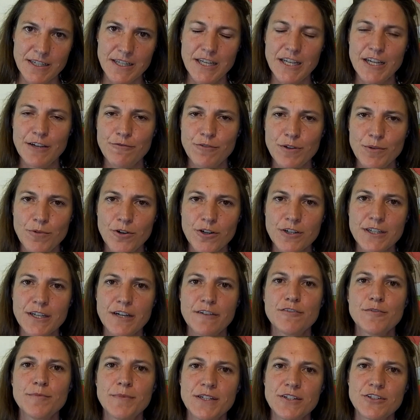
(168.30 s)
if we want
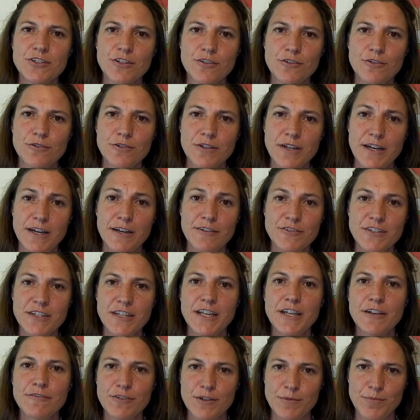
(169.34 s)
government to look after
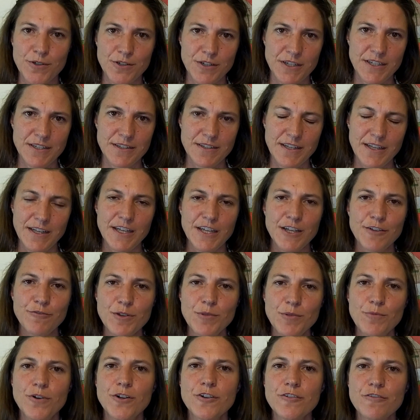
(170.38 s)
everybody, if
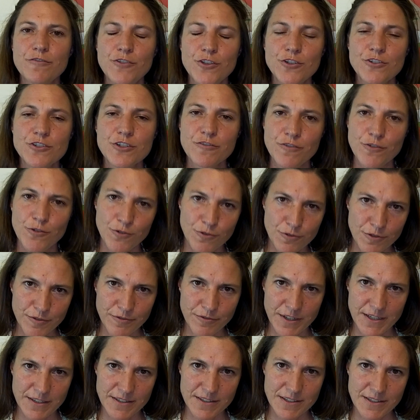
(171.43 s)
we want a future for all
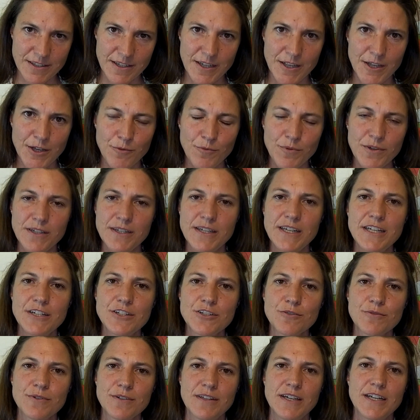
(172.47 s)
of us, we need
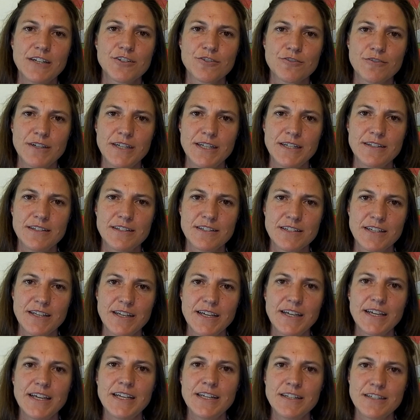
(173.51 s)
to elect Greens
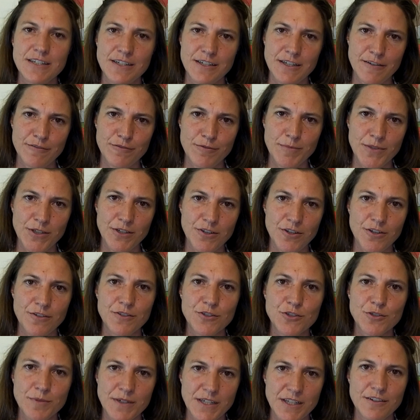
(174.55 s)
into government on
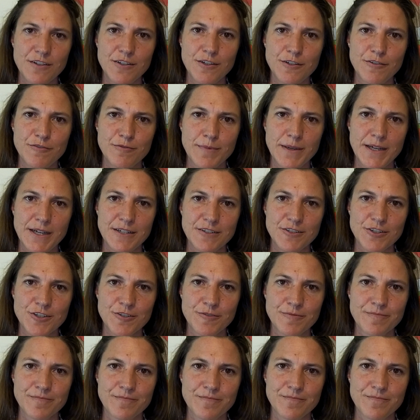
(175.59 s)
the 23rd of March.